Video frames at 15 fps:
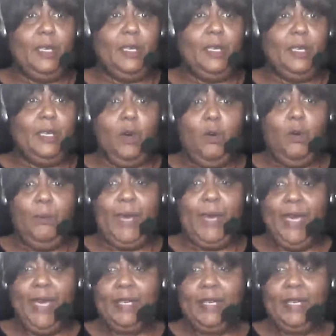
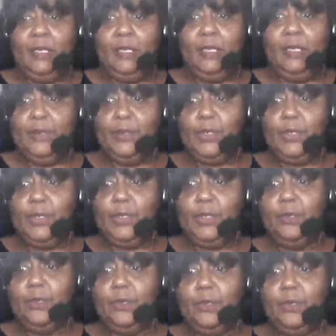to the
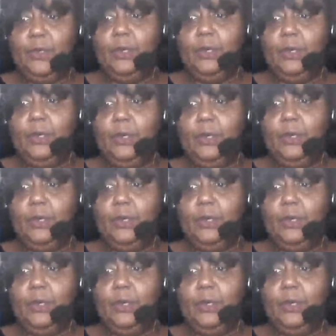beginning